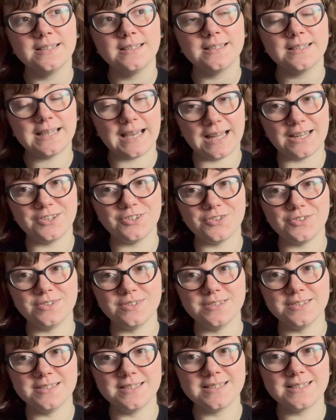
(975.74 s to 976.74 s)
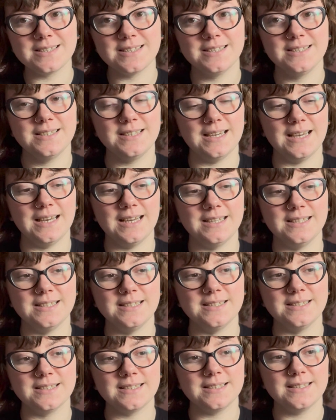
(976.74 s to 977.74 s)
candles
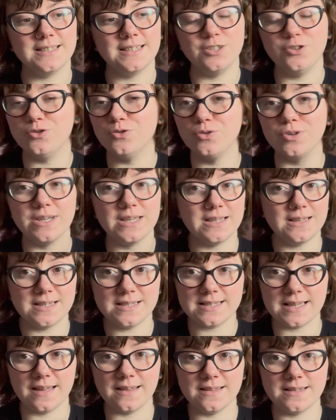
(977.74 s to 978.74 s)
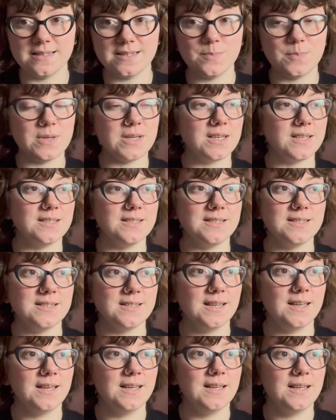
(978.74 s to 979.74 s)
and enjoying the scents, because
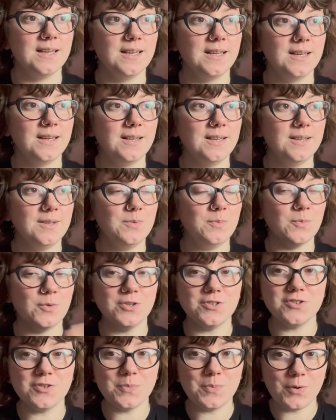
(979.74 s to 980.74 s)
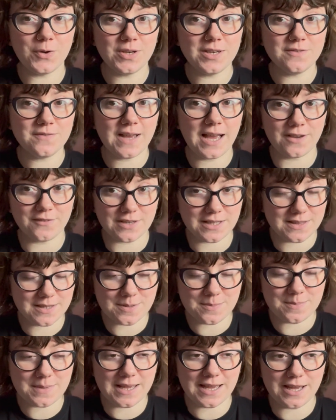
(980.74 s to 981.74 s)
what's the point of having
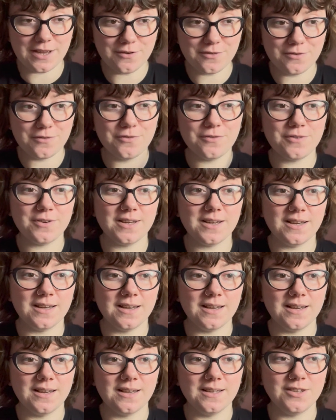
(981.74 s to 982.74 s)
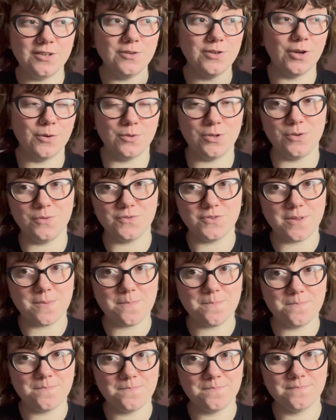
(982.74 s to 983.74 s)
them if you don't use
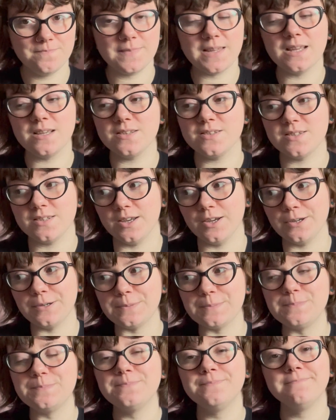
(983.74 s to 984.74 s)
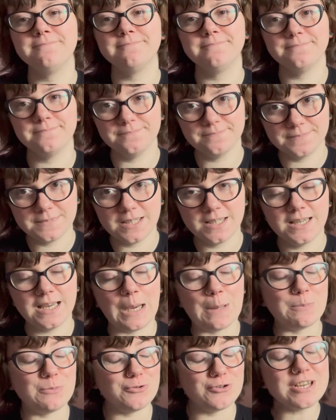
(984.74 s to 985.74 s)
them? So
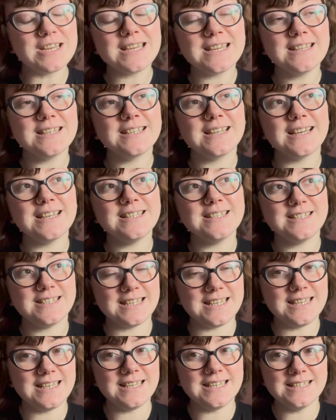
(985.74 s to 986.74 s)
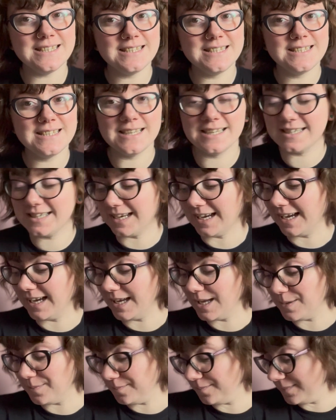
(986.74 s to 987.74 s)
I'm drinking the nice teas,
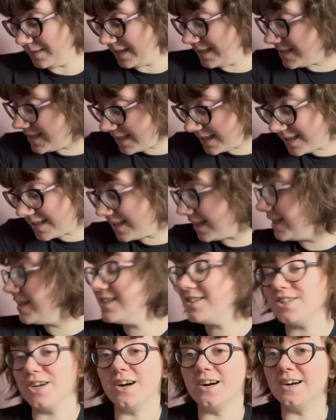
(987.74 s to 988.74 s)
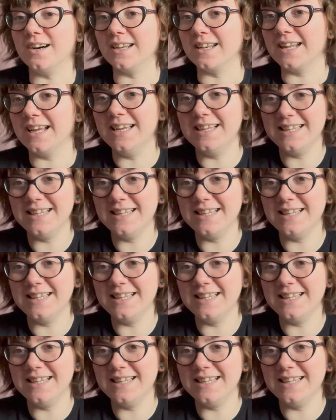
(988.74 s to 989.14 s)
I'm knitting the nice yarn,